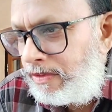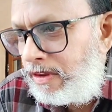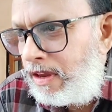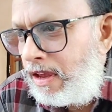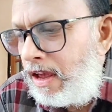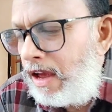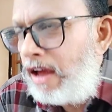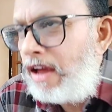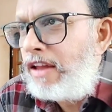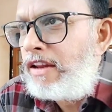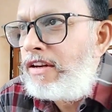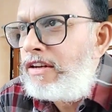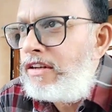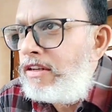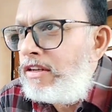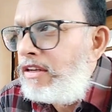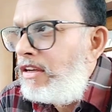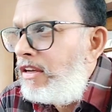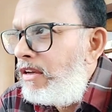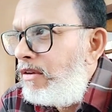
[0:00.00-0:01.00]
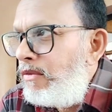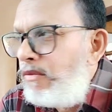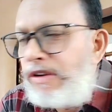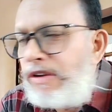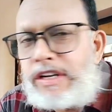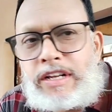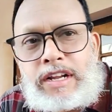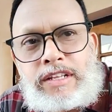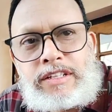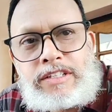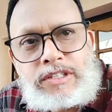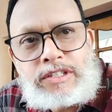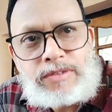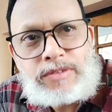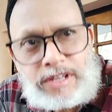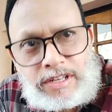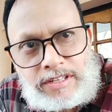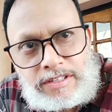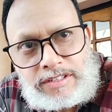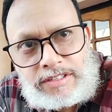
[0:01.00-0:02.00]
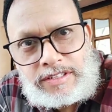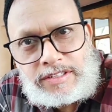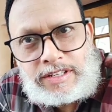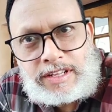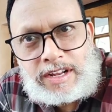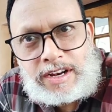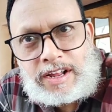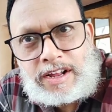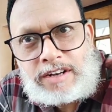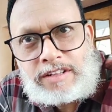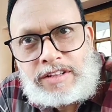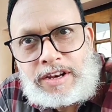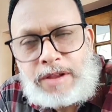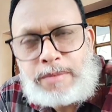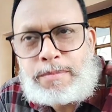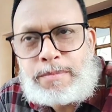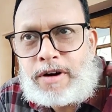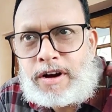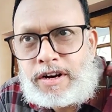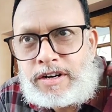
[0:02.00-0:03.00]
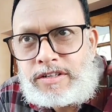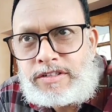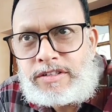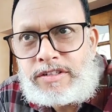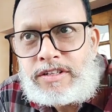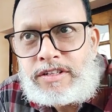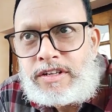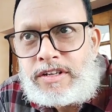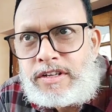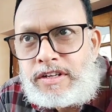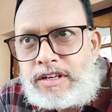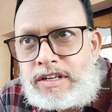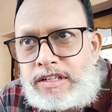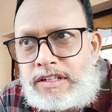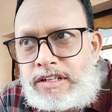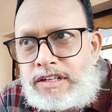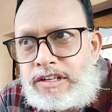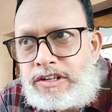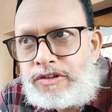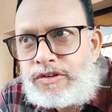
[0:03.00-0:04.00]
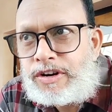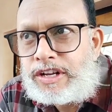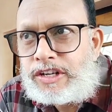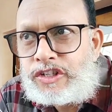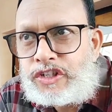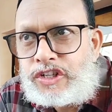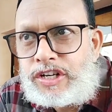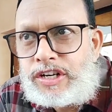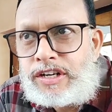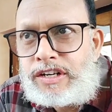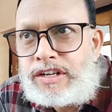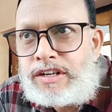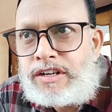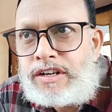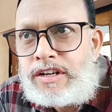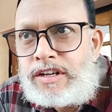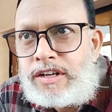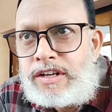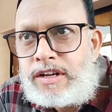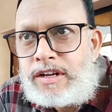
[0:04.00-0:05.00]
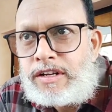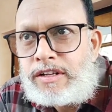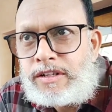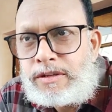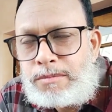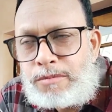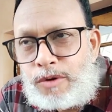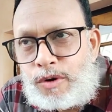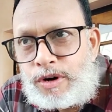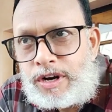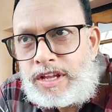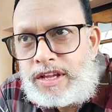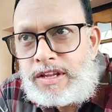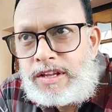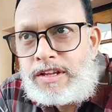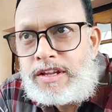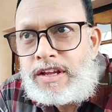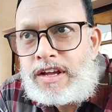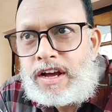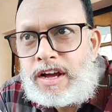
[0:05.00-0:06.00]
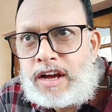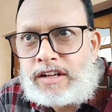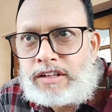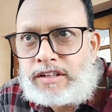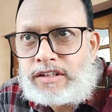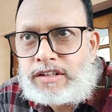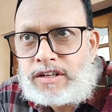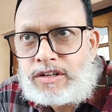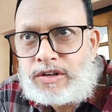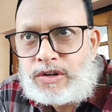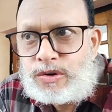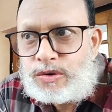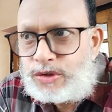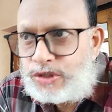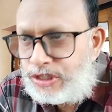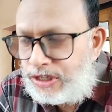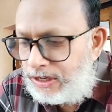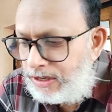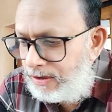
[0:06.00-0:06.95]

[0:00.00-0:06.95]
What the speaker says: And we tell the students there are three parts: the introduction, the body, and the conclusion.